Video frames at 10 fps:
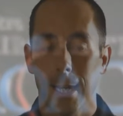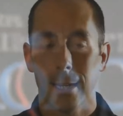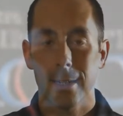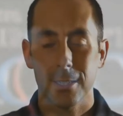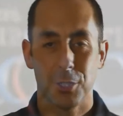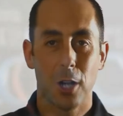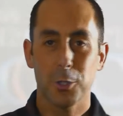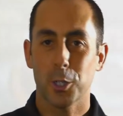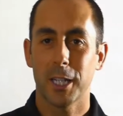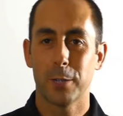guys,
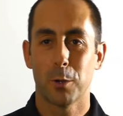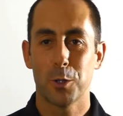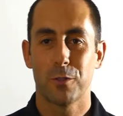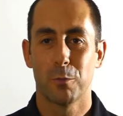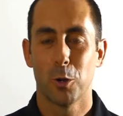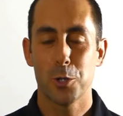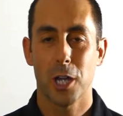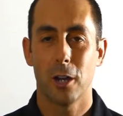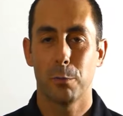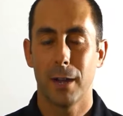Dr. Clayton Roach from Roach
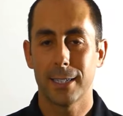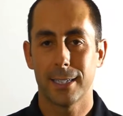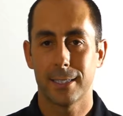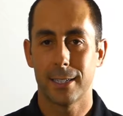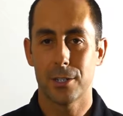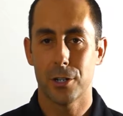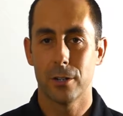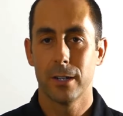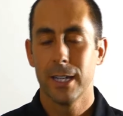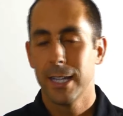Chiropractic
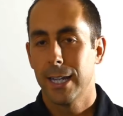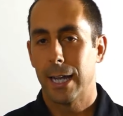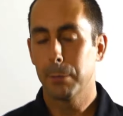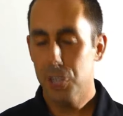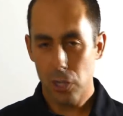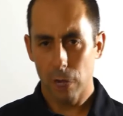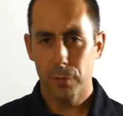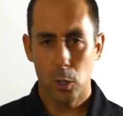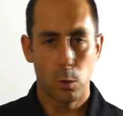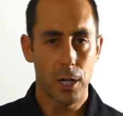Center. I'm going to start off
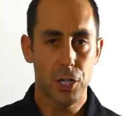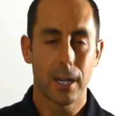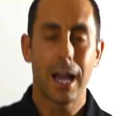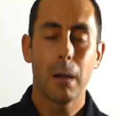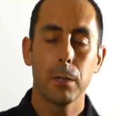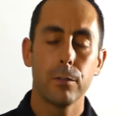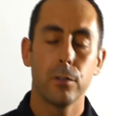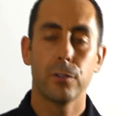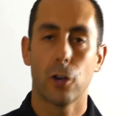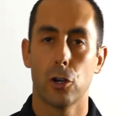with a question. How many of
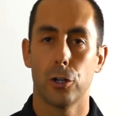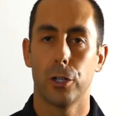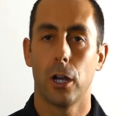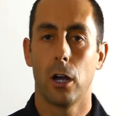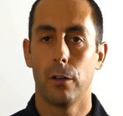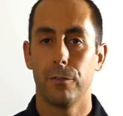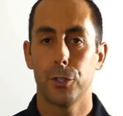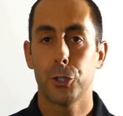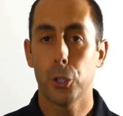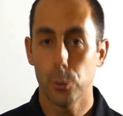you have heard of
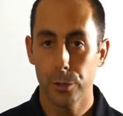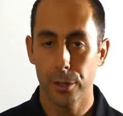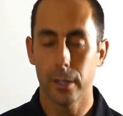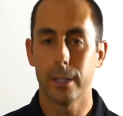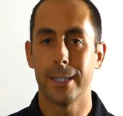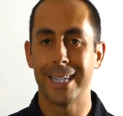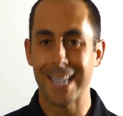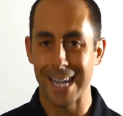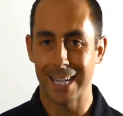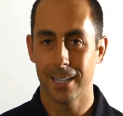tooth
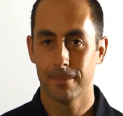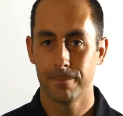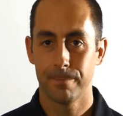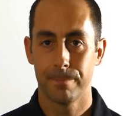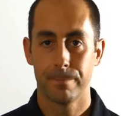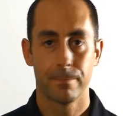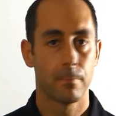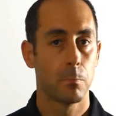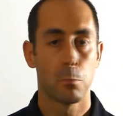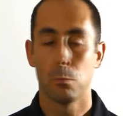decay?
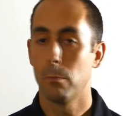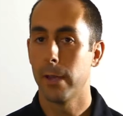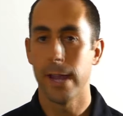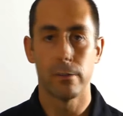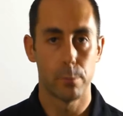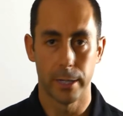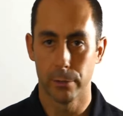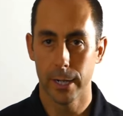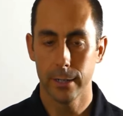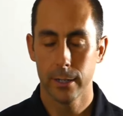Everybody,
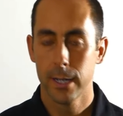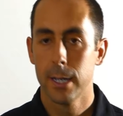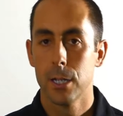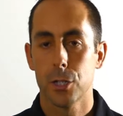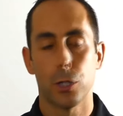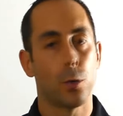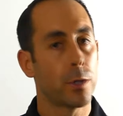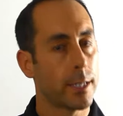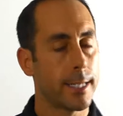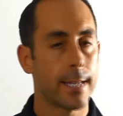right? So you go
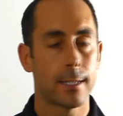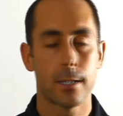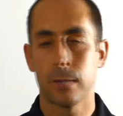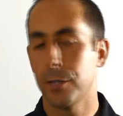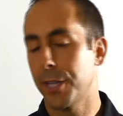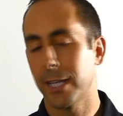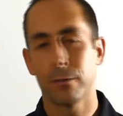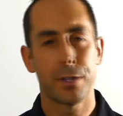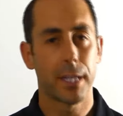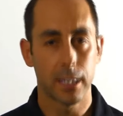to the dentist, you think
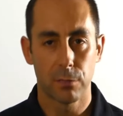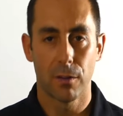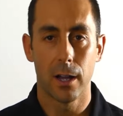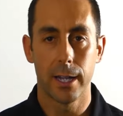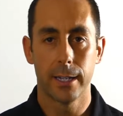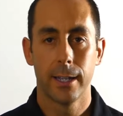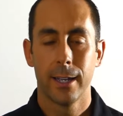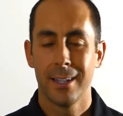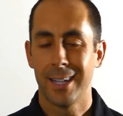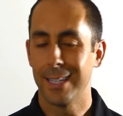everything is fine,
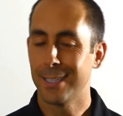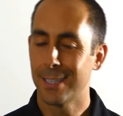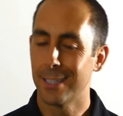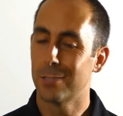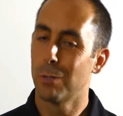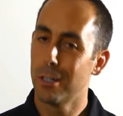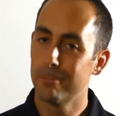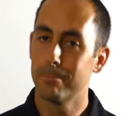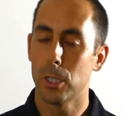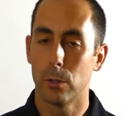and he says,
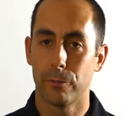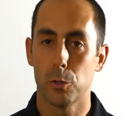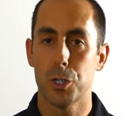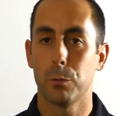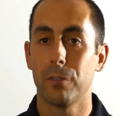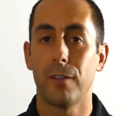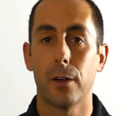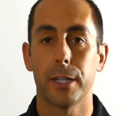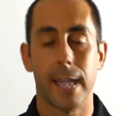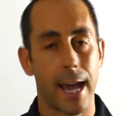well, unfortunately we
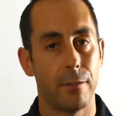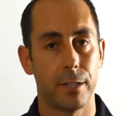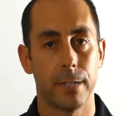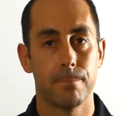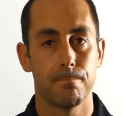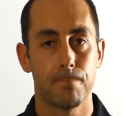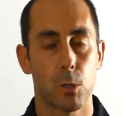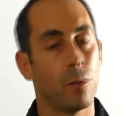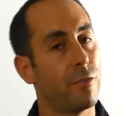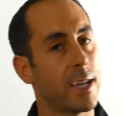found a cavity.
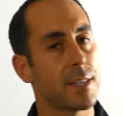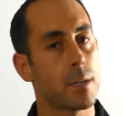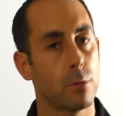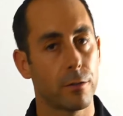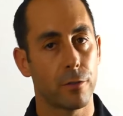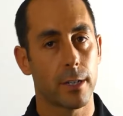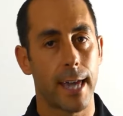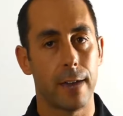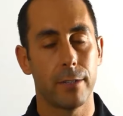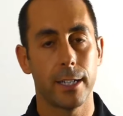So a fancy word for a
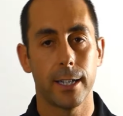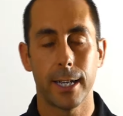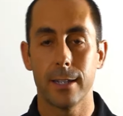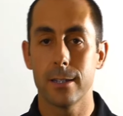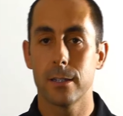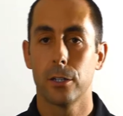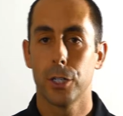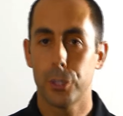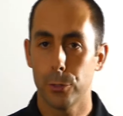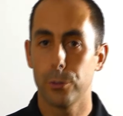cavity is
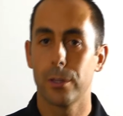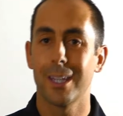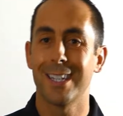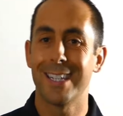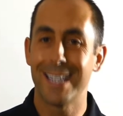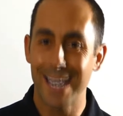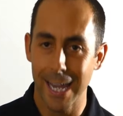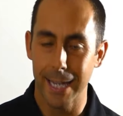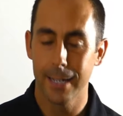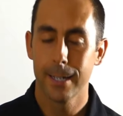tooth
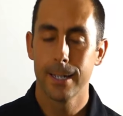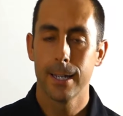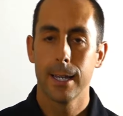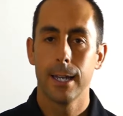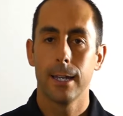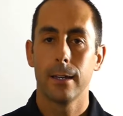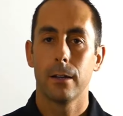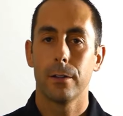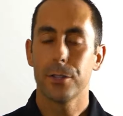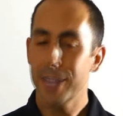decay.
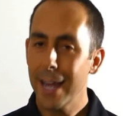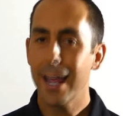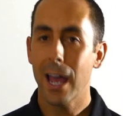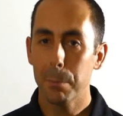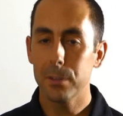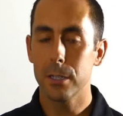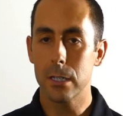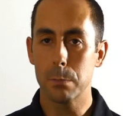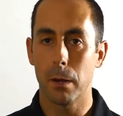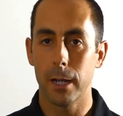Does that happen to
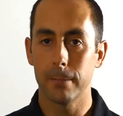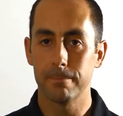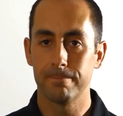the spine?